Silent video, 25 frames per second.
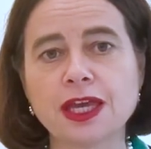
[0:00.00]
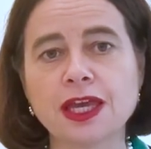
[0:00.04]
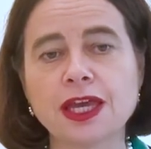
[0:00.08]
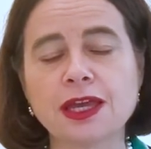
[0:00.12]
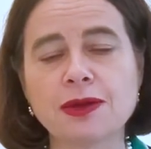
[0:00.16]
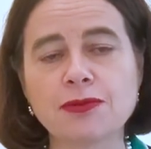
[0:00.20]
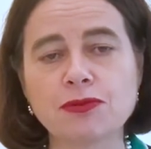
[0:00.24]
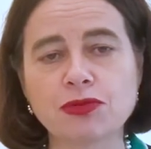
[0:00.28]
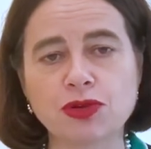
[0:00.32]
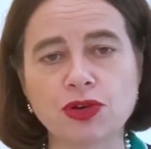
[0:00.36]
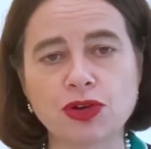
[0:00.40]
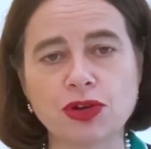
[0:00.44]

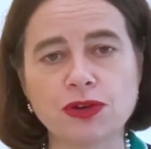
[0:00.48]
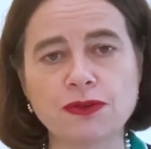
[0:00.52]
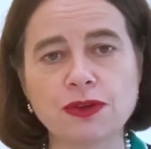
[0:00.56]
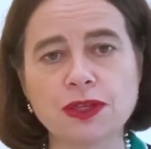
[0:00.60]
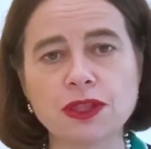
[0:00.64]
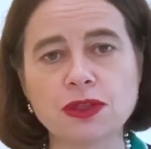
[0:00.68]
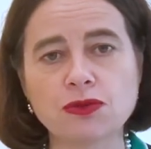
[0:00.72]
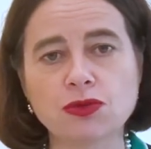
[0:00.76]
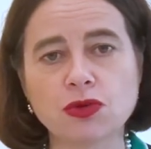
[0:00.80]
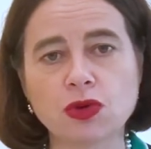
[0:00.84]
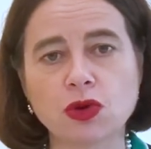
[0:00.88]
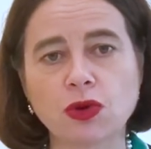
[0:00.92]
improving
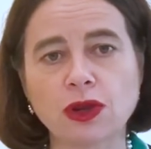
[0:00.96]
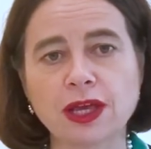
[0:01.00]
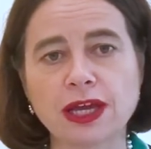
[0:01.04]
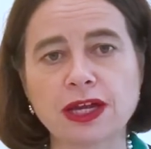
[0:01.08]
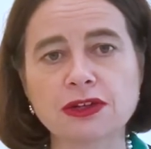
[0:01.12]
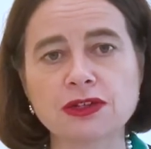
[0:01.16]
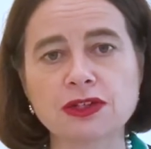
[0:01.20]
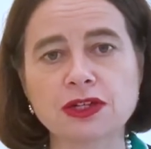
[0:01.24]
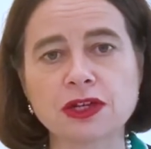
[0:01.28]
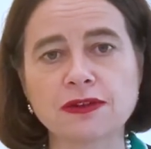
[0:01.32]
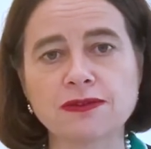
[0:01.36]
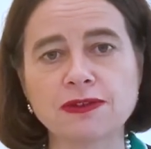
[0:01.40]
the
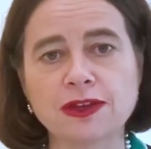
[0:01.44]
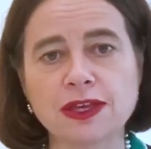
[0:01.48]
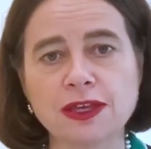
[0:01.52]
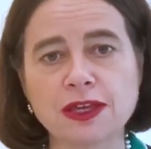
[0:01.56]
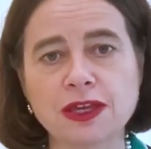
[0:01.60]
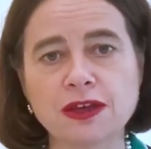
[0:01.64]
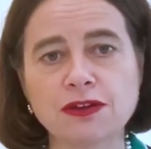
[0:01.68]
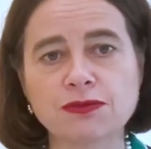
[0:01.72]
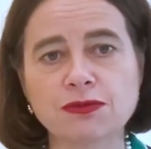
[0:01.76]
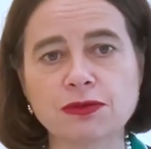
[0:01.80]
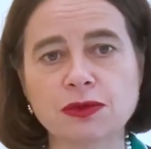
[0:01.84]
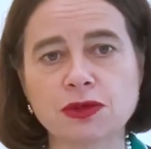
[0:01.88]
rollout of
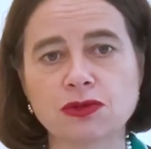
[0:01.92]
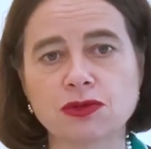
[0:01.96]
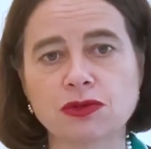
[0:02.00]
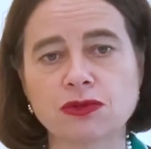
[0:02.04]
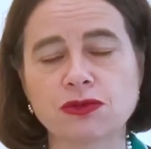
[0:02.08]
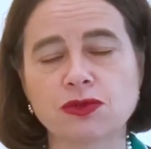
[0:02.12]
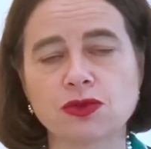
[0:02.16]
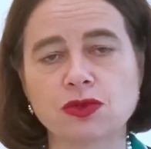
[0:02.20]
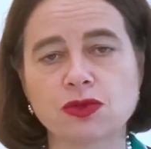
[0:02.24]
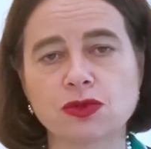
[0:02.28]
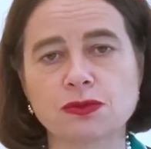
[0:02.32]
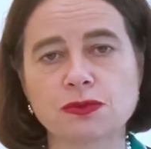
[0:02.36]
e-government
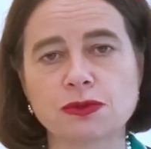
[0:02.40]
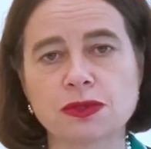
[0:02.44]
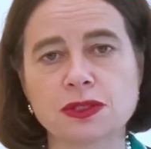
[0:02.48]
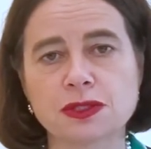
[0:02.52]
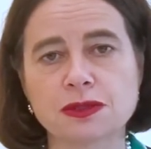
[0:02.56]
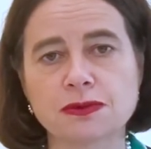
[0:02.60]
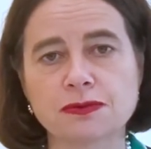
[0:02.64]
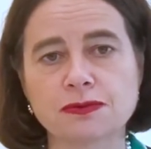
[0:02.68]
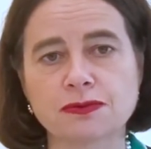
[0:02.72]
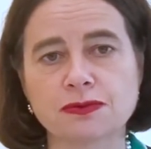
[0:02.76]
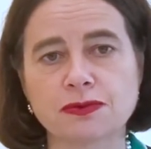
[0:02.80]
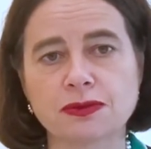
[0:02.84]

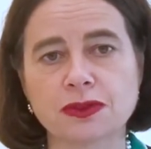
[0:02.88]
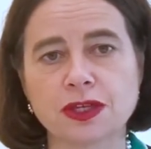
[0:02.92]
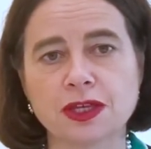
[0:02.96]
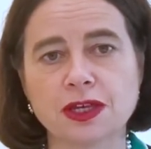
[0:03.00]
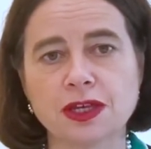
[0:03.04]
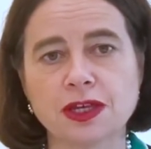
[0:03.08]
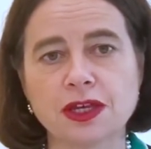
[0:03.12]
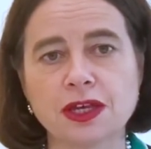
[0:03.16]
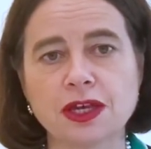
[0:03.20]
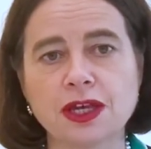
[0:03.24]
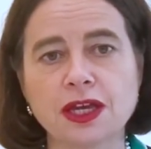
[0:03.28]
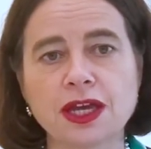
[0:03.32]
reforms,
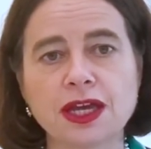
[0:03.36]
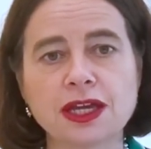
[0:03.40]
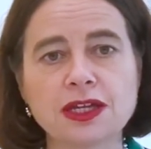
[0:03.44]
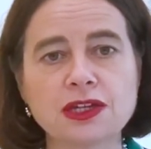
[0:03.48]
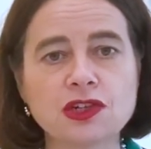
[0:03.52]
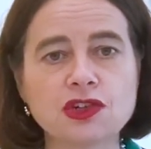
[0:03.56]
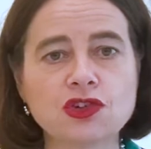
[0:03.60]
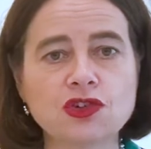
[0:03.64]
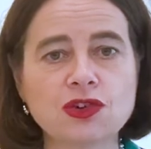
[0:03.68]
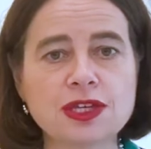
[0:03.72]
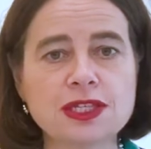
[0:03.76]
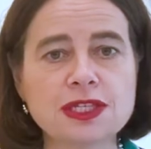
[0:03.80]
and
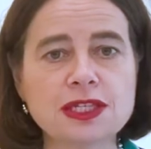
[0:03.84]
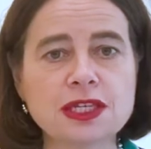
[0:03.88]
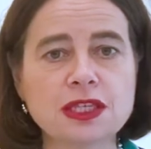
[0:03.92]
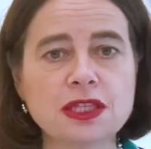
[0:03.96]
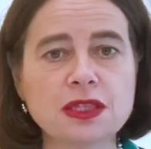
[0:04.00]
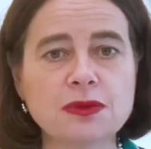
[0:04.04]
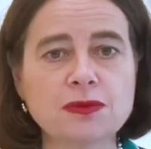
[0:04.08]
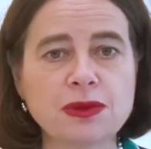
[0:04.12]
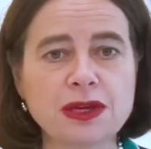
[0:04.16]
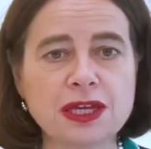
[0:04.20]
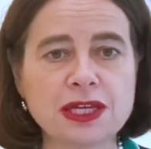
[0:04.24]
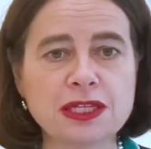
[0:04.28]
addressing
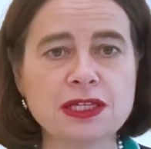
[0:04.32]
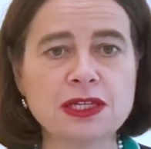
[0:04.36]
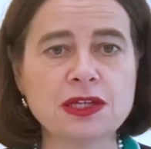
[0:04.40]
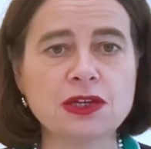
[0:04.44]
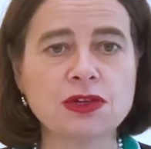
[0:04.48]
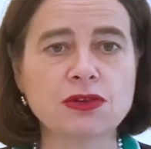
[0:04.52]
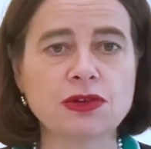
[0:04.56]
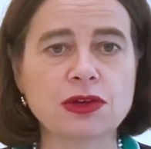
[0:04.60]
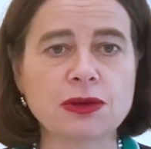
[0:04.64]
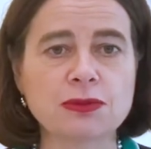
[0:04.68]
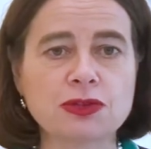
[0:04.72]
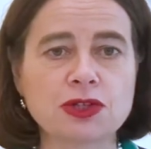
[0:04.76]
the petty
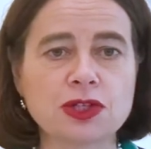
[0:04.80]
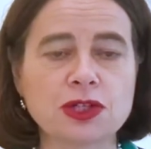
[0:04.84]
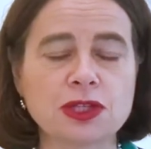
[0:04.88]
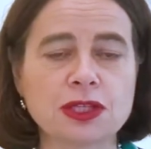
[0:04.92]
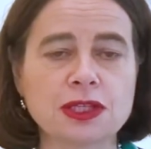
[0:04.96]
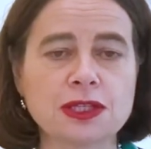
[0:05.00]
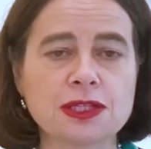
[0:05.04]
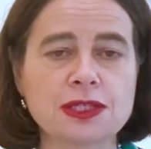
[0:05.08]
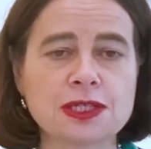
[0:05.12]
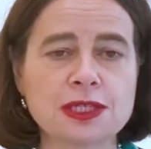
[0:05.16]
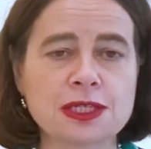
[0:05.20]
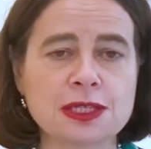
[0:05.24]

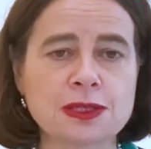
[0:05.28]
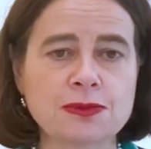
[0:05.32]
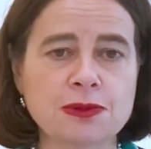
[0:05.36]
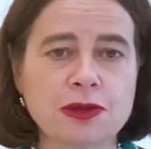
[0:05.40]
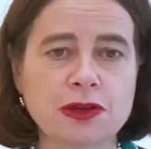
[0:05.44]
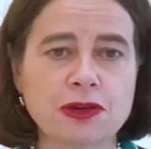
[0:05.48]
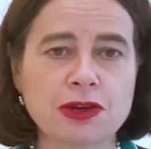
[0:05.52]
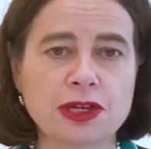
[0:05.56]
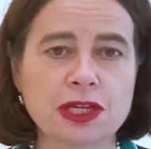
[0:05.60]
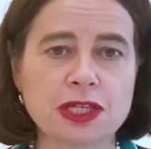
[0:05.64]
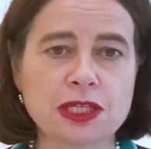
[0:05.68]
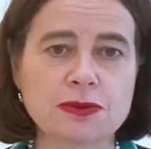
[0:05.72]
corruption that's
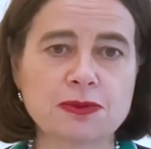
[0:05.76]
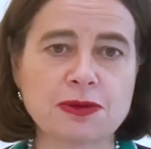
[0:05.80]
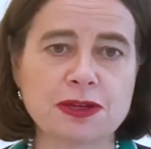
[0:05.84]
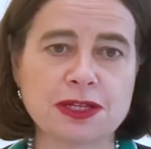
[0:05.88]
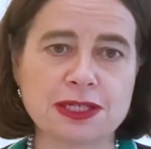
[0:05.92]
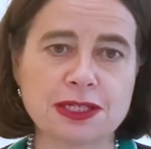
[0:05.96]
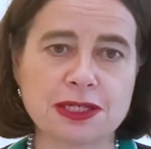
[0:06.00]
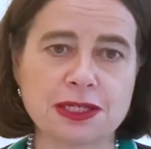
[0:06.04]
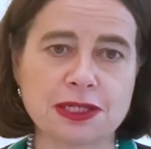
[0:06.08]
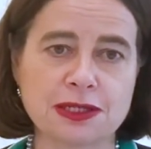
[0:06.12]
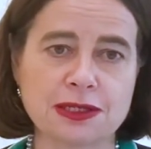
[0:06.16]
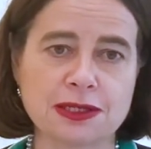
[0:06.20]
experienced by
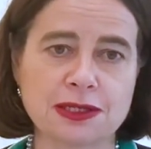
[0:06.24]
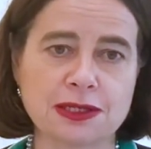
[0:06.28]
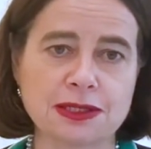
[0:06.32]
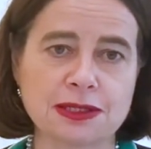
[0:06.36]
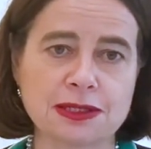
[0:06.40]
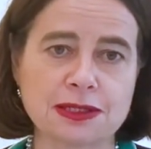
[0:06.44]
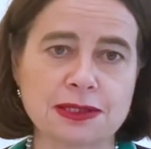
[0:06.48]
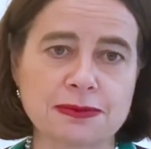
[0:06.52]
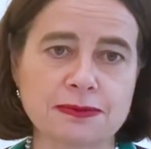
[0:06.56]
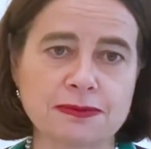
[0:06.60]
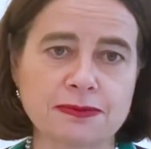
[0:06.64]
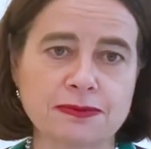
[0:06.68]

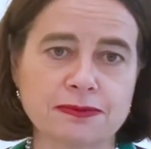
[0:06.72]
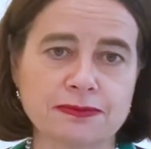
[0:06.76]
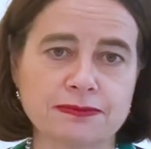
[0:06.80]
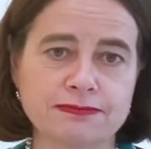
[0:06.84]
citizens.